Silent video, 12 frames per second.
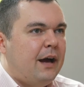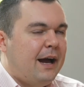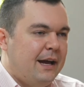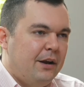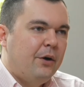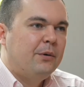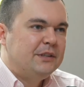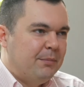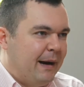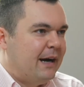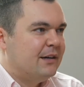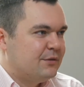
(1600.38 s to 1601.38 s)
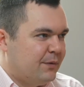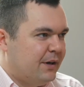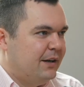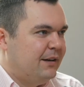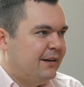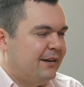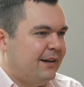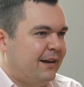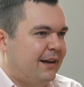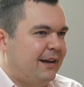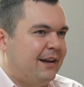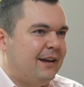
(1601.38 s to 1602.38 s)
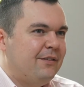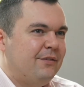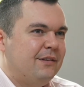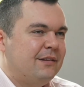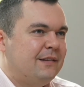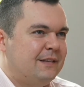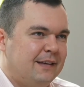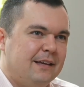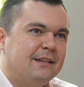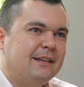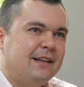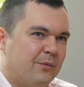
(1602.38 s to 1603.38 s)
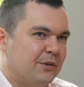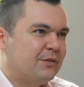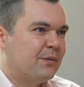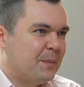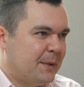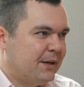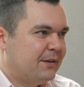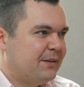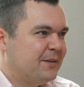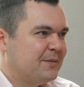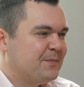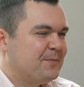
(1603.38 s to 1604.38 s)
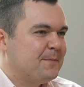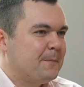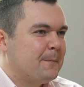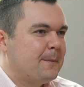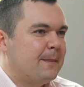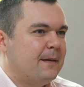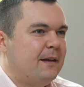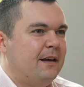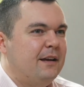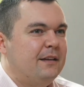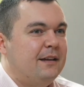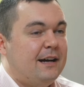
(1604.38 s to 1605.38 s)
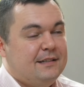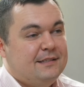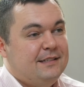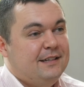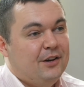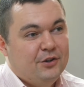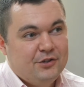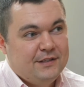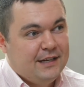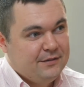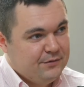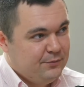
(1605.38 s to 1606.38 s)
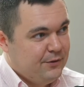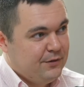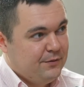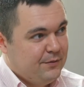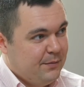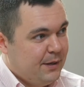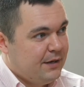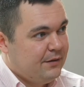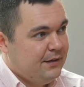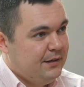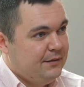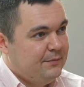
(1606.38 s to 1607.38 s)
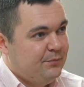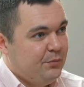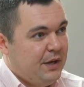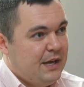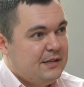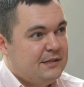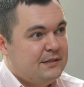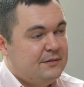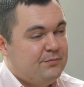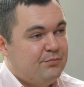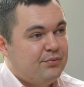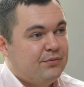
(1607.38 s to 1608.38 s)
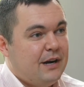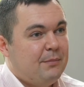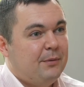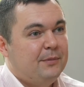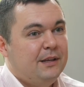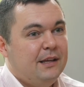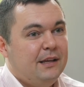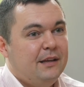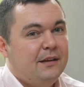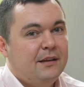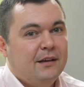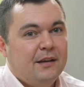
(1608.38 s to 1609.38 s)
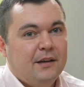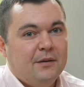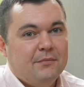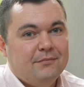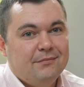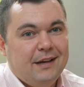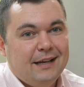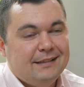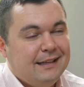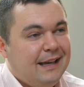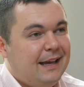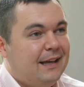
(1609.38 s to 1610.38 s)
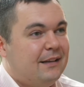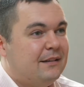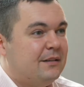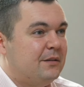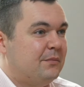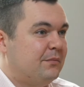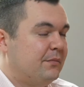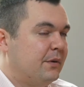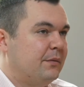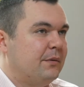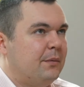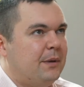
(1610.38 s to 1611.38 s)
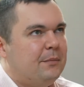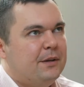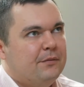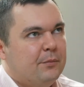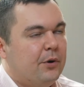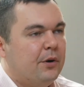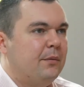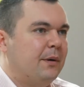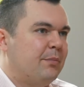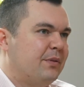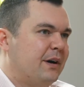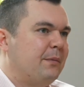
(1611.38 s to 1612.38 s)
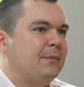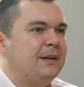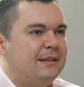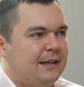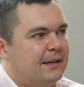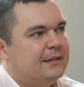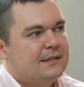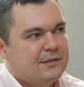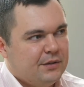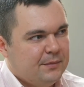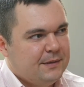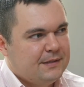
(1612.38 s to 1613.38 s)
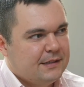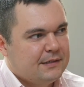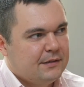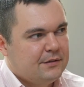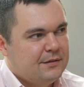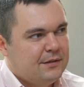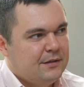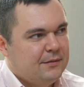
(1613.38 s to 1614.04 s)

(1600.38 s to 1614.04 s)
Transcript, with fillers: I know what the buyers want and I see that they want to remodel. Yeah. And I see 100,000 worth of remodeling and probably at the end, maybe even more. Uh, probably at the end it's going to be 600.